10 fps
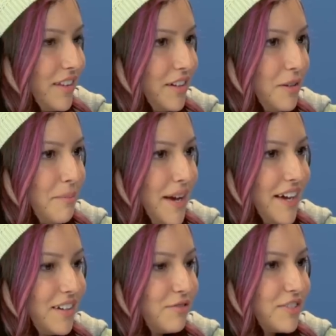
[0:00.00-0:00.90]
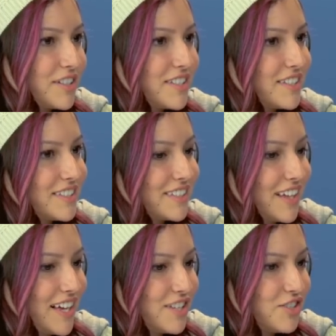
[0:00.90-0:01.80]
Little Mac versus
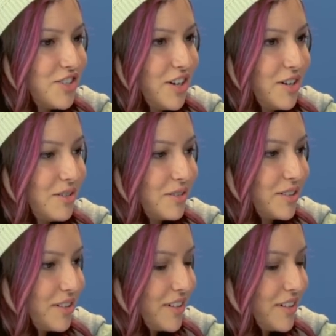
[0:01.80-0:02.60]
Glass Joe.